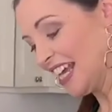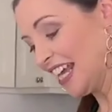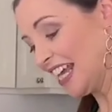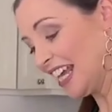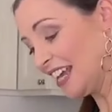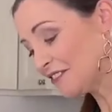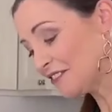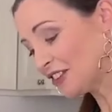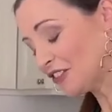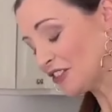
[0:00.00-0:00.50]

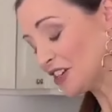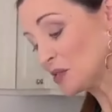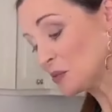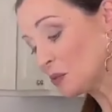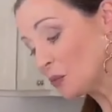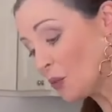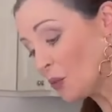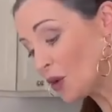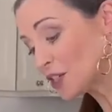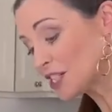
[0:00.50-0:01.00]
If there
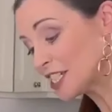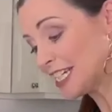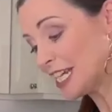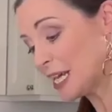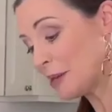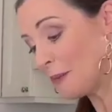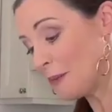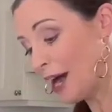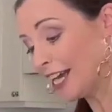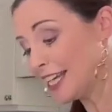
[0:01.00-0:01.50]
is one
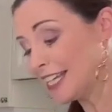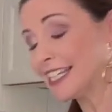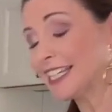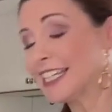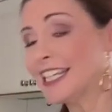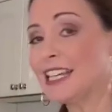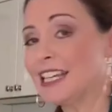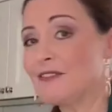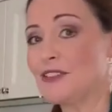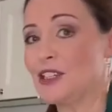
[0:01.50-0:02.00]
tip I can
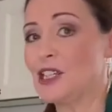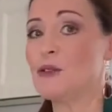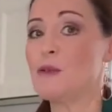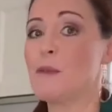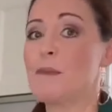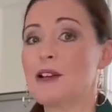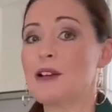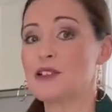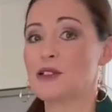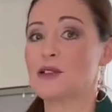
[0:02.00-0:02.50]
give you
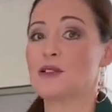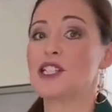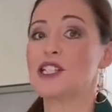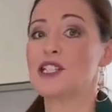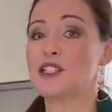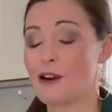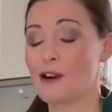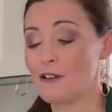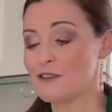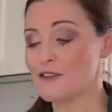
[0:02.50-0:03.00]
about doing a
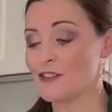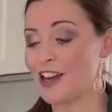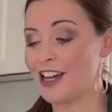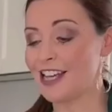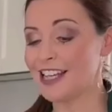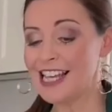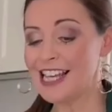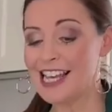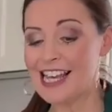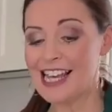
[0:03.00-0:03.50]
stir fry,
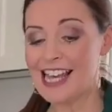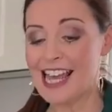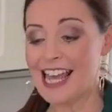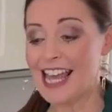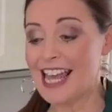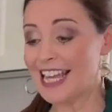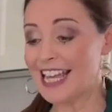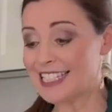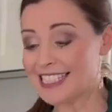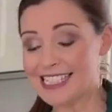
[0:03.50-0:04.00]

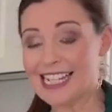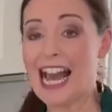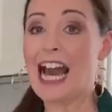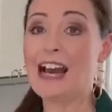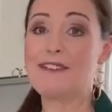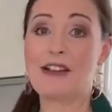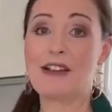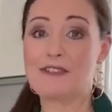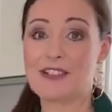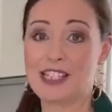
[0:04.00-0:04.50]
it's to
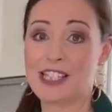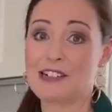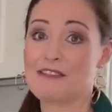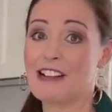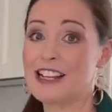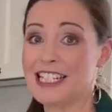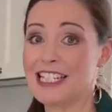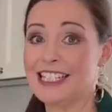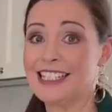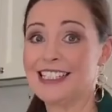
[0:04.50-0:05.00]
have everything
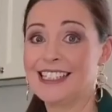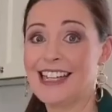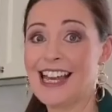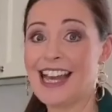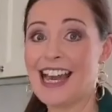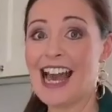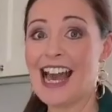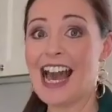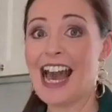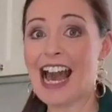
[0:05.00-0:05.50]
ready.
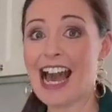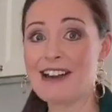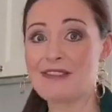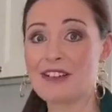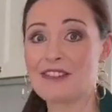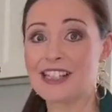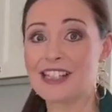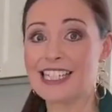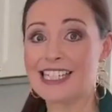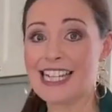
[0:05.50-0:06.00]
Have
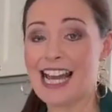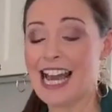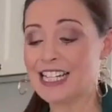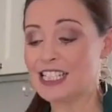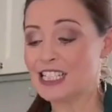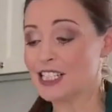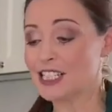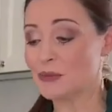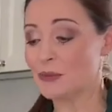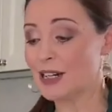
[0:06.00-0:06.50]
everything to hand,
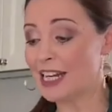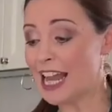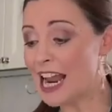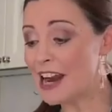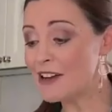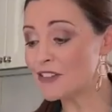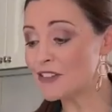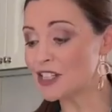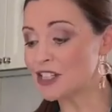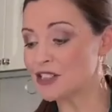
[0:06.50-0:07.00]
because
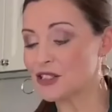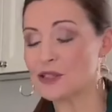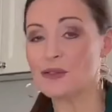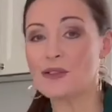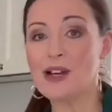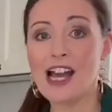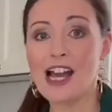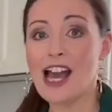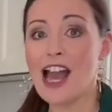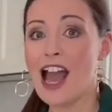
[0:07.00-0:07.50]
whatever you do,
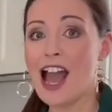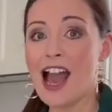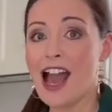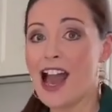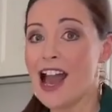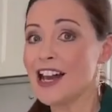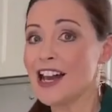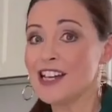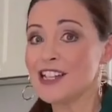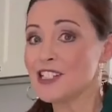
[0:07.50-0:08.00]

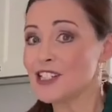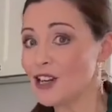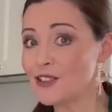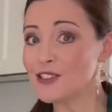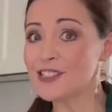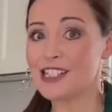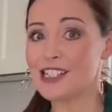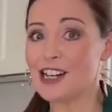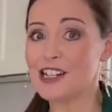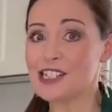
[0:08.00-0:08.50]

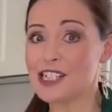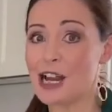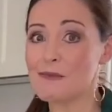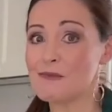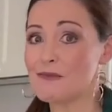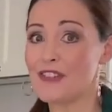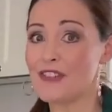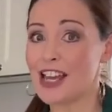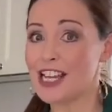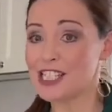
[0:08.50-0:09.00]
don't start
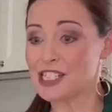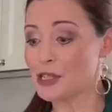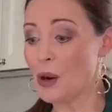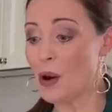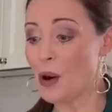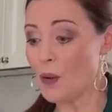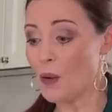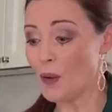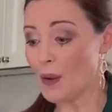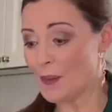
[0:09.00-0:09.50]
chopping veg
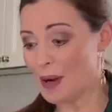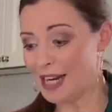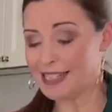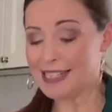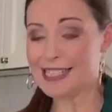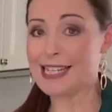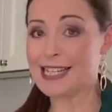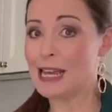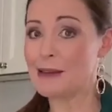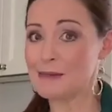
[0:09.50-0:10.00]
while at
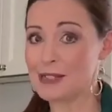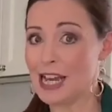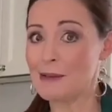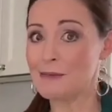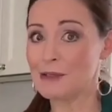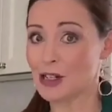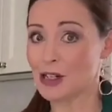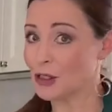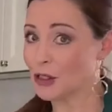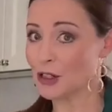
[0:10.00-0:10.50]
the same time
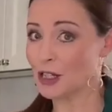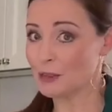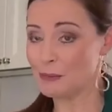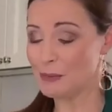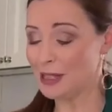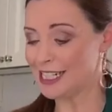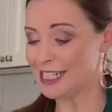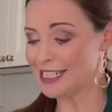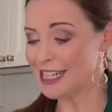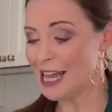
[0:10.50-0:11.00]
you're cooking
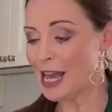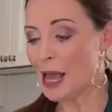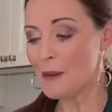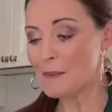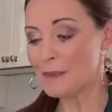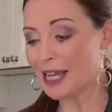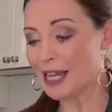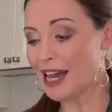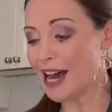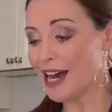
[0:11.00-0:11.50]
meat,
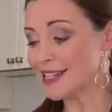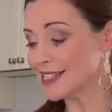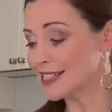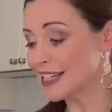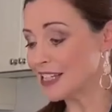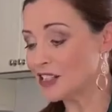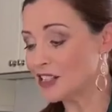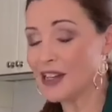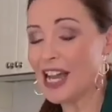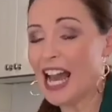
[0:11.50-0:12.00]
because
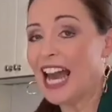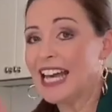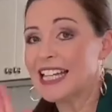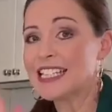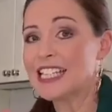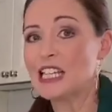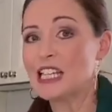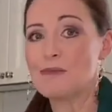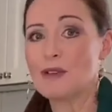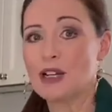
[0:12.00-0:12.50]
you can't
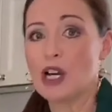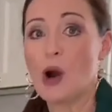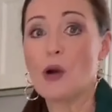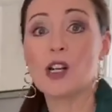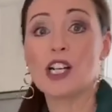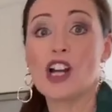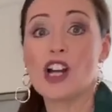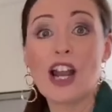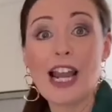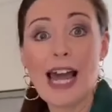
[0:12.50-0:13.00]
keep it
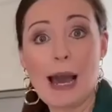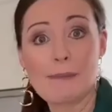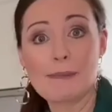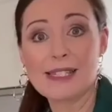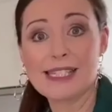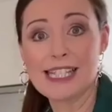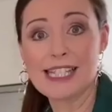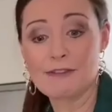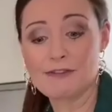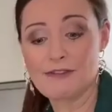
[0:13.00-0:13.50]
going. It all
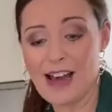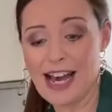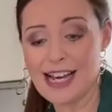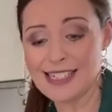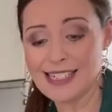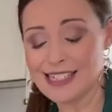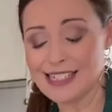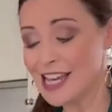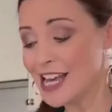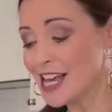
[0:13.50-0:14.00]
happens that
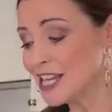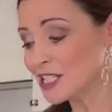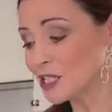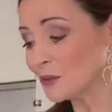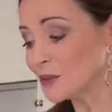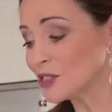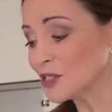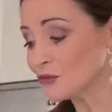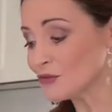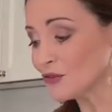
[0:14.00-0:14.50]
fast, so
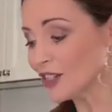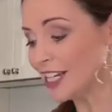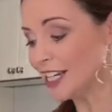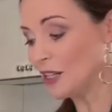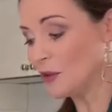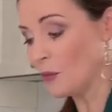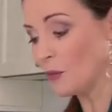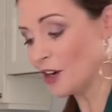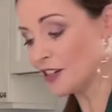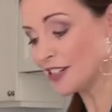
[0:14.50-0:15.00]
it's
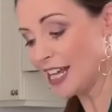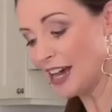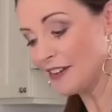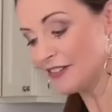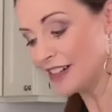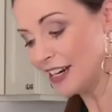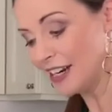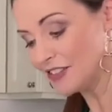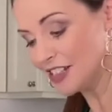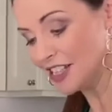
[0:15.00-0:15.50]
really worth having
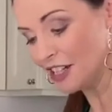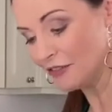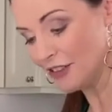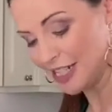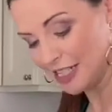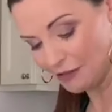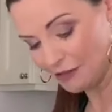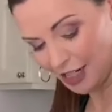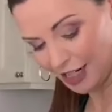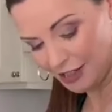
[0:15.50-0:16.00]
everything
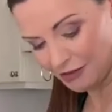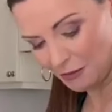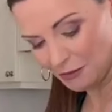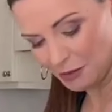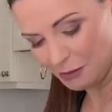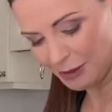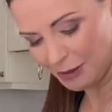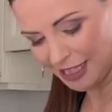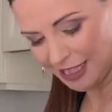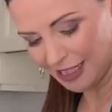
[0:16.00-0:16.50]
ready right from
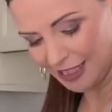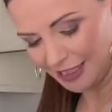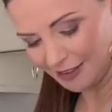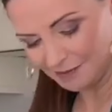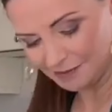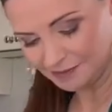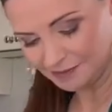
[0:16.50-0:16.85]
the beginning.